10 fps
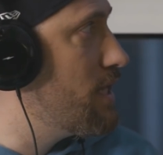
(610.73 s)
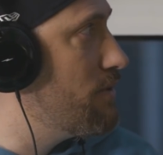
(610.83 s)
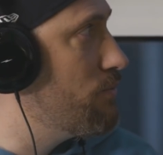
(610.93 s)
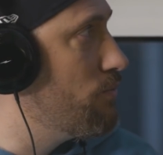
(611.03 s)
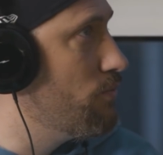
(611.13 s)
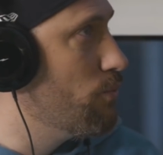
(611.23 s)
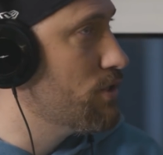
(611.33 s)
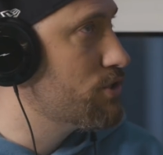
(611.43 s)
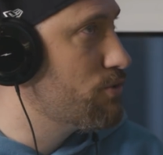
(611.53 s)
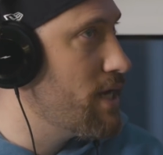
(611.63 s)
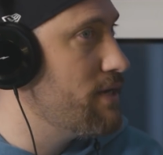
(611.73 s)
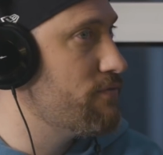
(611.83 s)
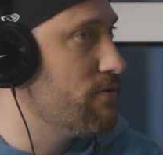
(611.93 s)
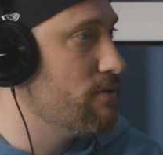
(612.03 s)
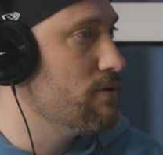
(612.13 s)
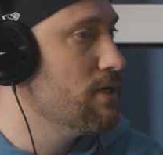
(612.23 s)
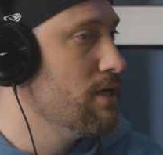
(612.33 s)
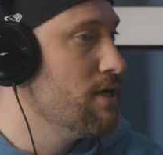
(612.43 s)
And what's great for